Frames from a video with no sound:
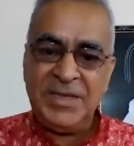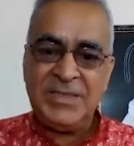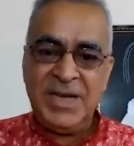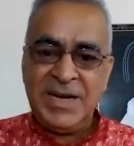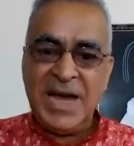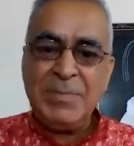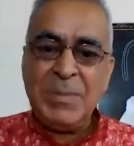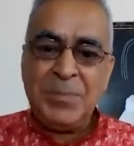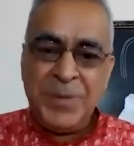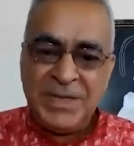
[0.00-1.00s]
He said, I'm a
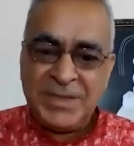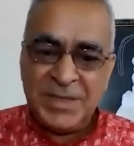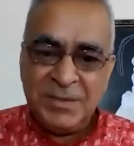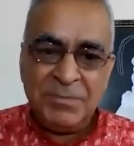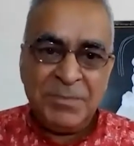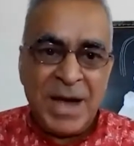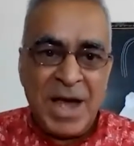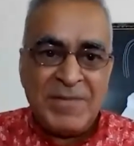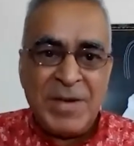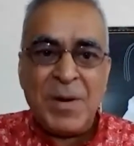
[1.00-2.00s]
preet
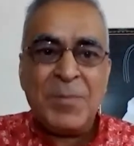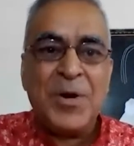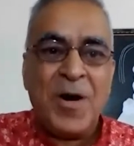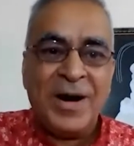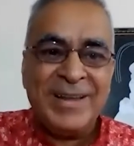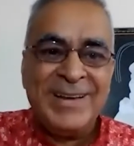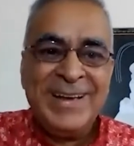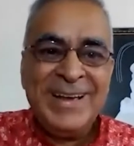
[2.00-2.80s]
away from God.